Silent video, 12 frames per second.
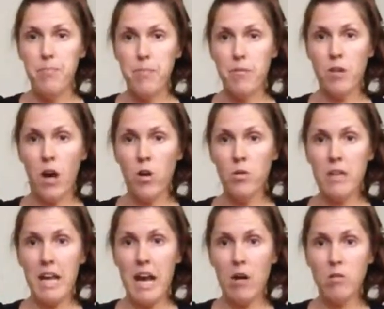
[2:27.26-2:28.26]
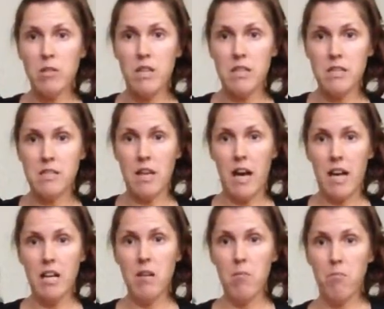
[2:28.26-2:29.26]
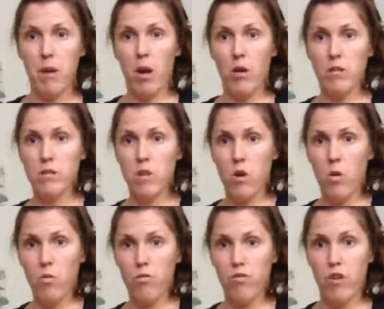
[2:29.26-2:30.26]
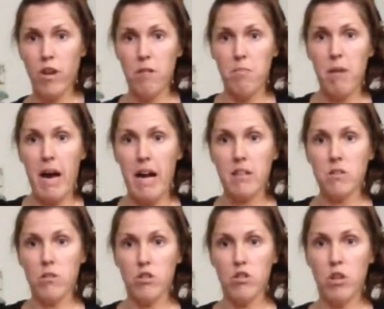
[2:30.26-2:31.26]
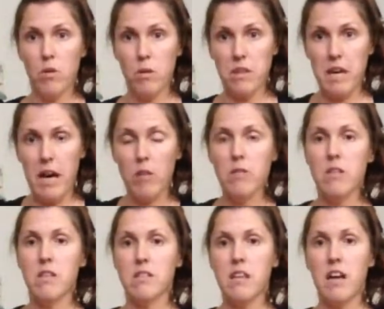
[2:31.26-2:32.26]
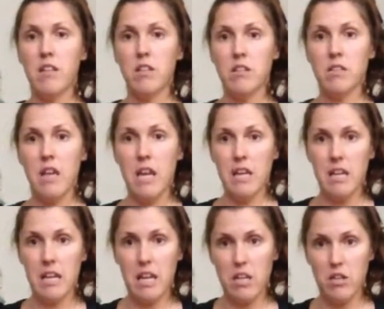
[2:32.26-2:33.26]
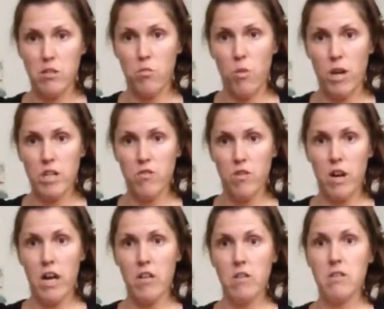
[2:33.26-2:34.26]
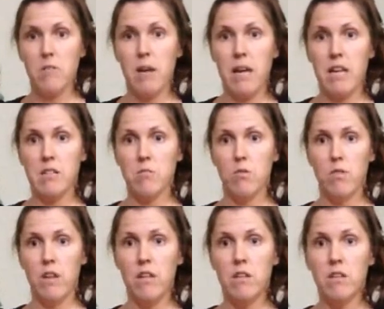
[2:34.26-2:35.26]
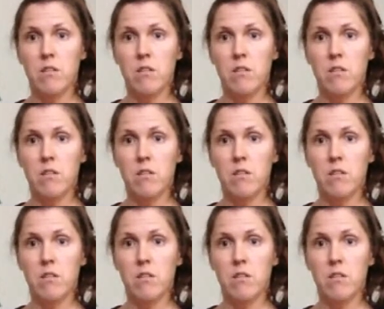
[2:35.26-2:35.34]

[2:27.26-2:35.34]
not only out to the side, but also front and back. So I'll show you what the out to the side looks like. And again, just watch for how you see my hands moving.